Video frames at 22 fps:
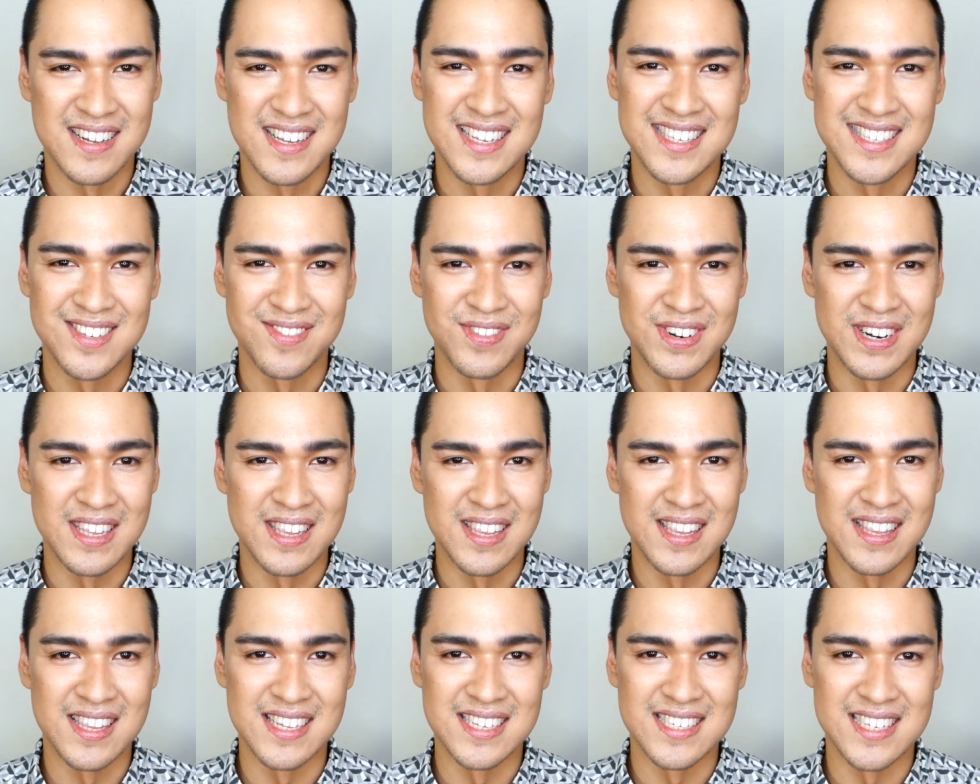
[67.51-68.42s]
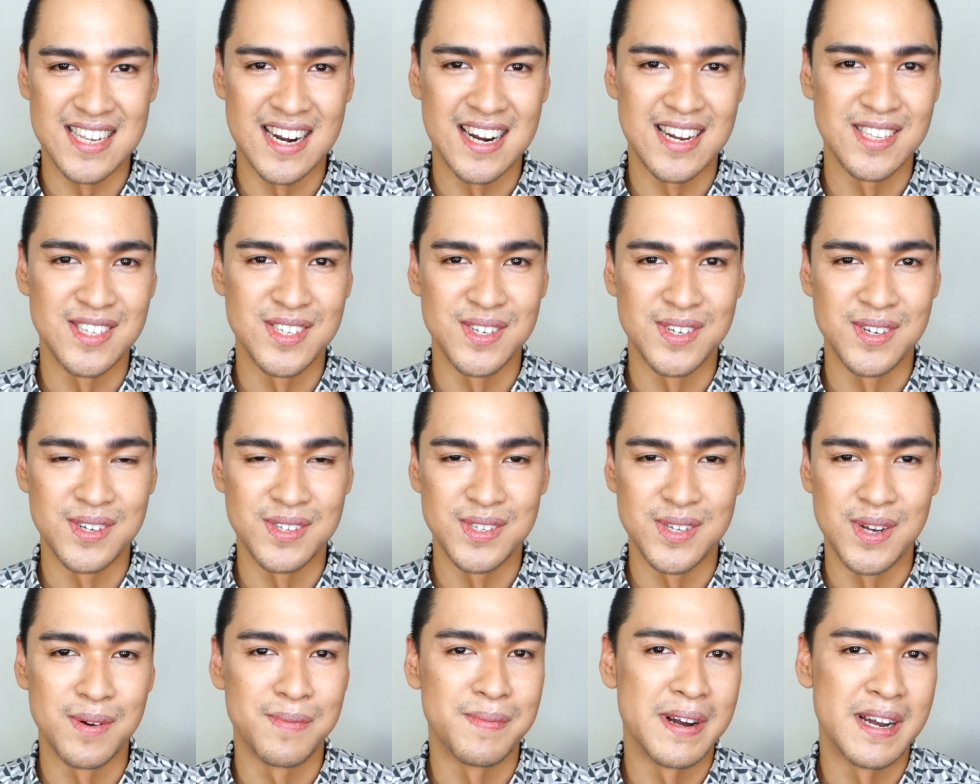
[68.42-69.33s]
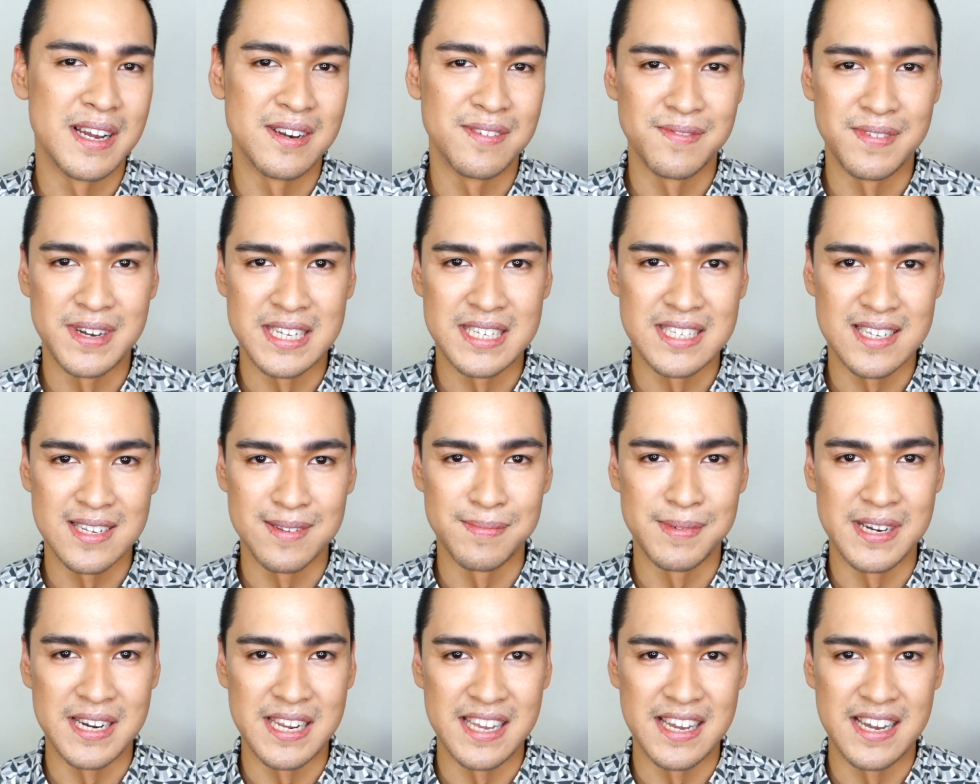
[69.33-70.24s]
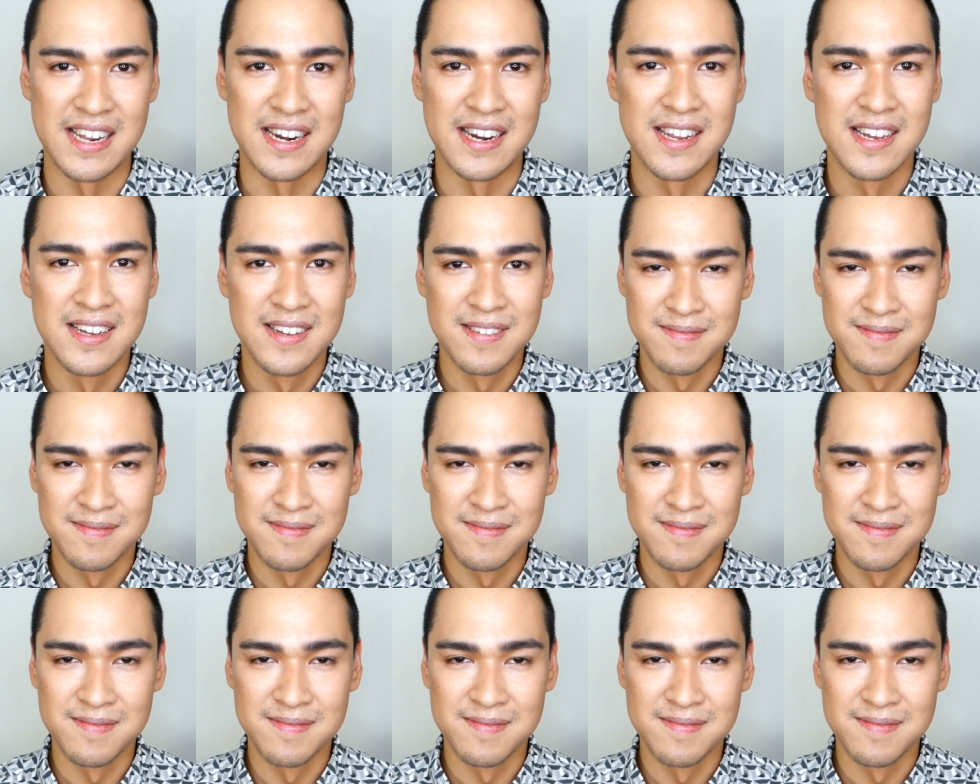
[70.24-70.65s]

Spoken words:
it's one of the things that I don't mind investing money in.